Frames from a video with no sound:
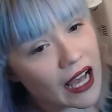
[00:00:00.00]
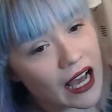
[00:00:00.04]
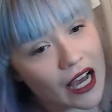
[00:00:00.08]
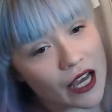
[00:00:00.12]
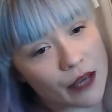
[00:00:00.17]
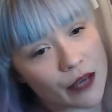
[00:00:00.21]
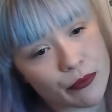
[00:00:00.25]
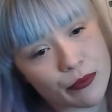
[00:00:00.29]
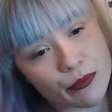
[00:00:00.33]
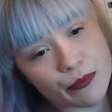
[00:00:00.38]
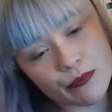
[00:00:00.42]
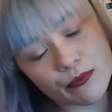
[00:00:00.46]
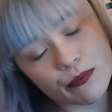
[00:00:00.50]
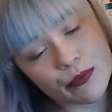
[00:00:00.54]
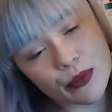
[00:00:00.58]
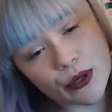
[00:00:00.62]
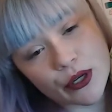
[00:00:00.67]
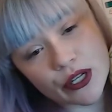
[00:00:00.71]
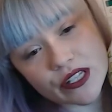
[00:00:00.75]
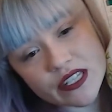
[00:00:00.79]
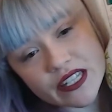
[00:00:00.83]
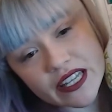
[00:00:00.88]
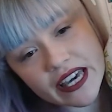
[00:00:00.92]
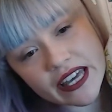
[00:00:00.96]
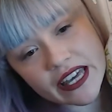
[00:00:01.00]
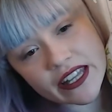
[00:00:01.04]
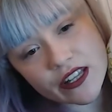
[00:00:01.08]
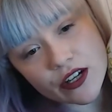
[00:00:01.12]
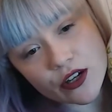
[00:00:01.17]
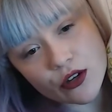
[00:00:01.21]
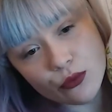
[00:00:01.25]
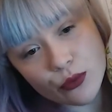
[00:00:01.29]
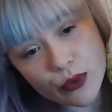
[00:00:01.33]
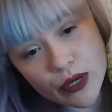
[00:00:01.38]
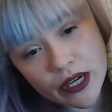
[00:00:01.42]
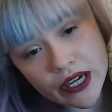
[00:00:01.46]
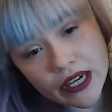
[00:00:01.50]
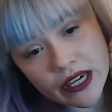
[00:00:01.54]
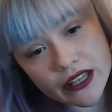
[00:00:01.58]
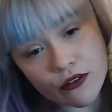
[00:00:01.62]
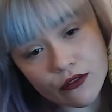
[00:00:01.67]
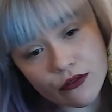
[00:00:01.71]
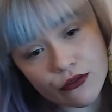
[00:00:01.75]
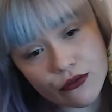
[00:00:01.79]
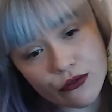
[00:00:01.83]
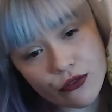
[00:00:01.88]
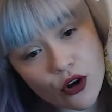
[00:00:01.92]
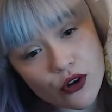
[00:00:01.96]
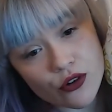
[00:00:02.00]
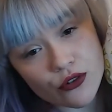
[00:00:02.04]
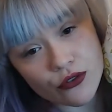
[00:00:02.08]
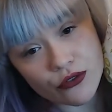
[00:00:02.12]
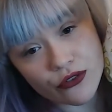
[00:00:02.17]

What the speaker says: I put it together with frog